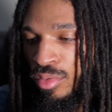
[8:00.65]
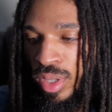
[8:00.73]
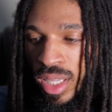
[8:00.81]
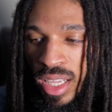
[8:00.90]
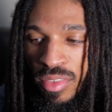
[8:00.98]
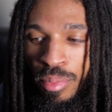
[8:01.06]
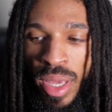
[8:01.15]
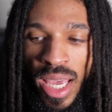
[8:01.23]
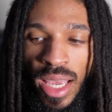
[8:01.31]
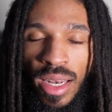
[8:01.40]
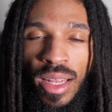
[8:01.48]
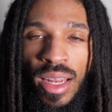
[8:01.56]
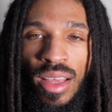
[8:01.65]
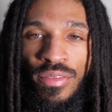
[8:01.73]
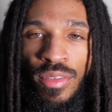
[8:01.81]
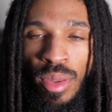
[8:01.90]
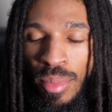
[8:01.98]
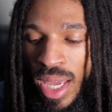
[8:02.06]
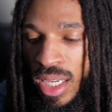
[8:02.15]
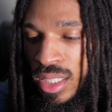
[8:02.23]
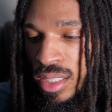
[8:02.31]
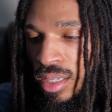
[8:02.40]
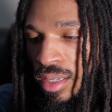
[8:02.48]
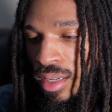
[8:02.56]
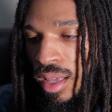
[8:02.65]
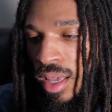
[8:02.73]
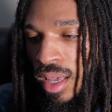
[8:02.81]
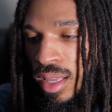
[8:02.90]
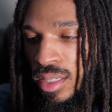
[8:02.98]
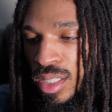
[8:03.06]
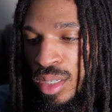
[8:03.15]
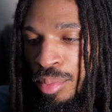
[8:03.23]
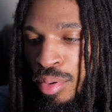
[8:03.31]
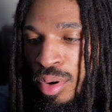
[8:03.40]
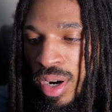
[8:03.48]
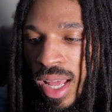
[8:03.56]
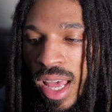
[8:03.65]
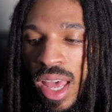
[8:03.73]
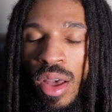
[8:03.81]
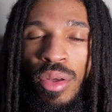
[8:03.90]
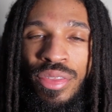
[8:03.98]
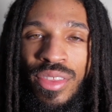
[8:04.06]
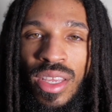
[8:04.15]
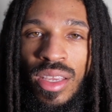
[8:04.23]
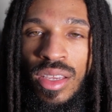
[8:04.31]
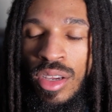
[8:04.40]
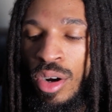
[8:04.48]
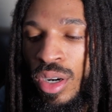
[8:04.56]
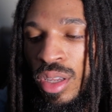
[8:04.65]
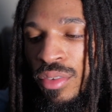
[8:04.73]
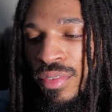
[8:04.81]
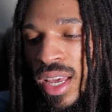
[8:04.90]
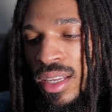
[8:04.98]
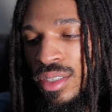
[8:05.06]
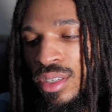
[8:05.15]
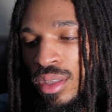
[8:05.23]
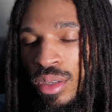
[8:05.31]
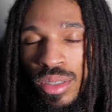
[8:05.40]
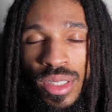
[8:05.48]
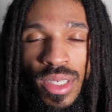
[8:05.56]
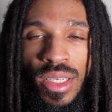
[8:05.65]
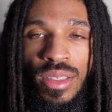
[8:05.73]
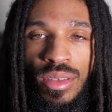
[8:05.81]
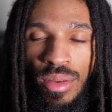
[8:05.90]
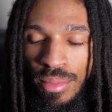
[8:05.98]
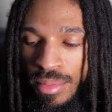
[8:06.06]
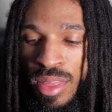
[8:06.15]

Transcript: Relieve pain and inflammation and support a healthy cardiovascular system.